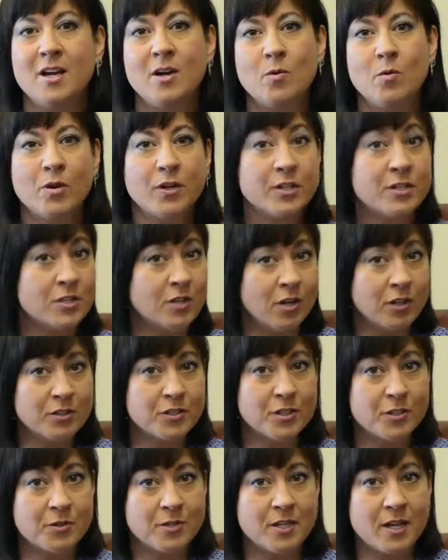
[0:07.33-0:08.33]
We're going to talk
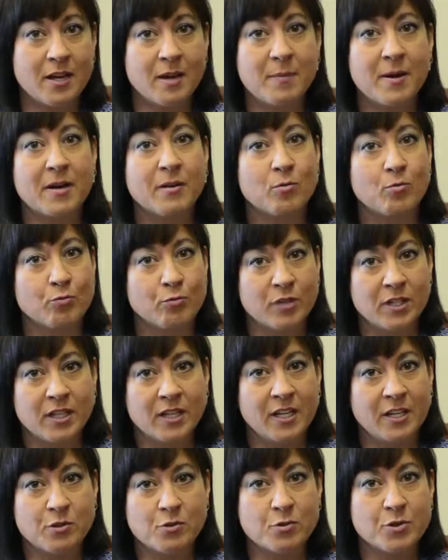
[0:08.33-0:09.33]
to you today about a really
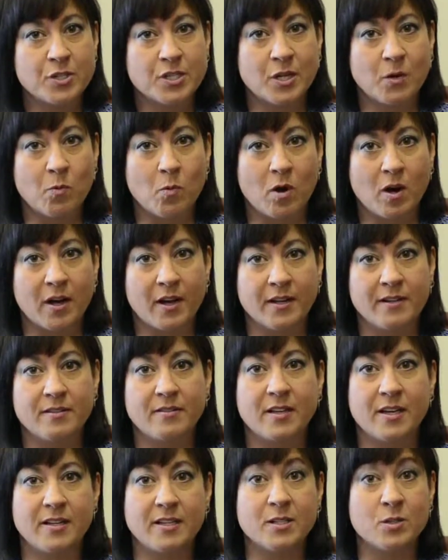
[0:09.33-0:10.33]
interesting wine
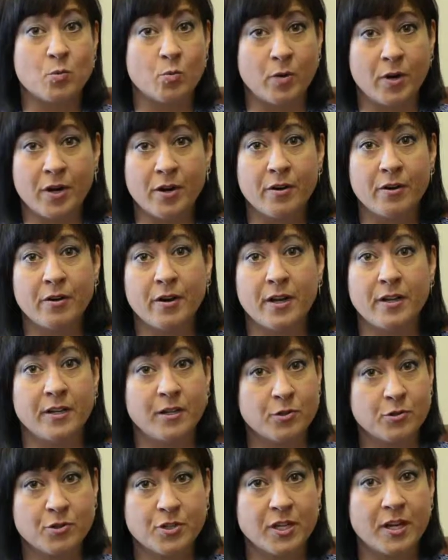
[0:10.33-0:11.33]
that is rare and
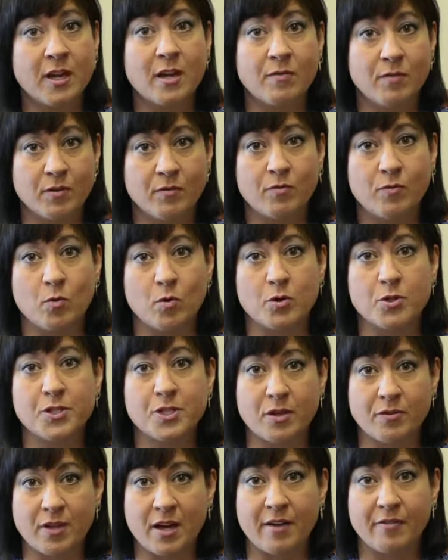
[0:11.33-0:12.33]
interesting even for
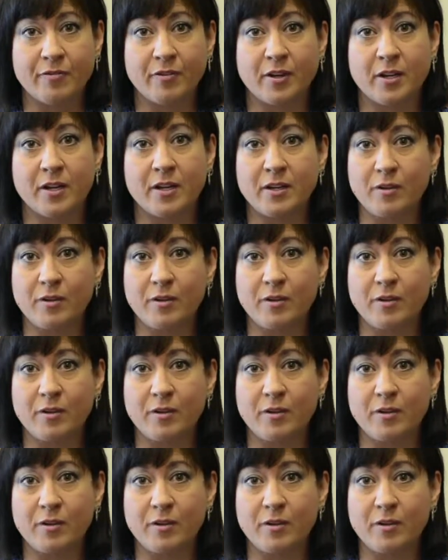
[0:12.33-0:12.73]
South Africa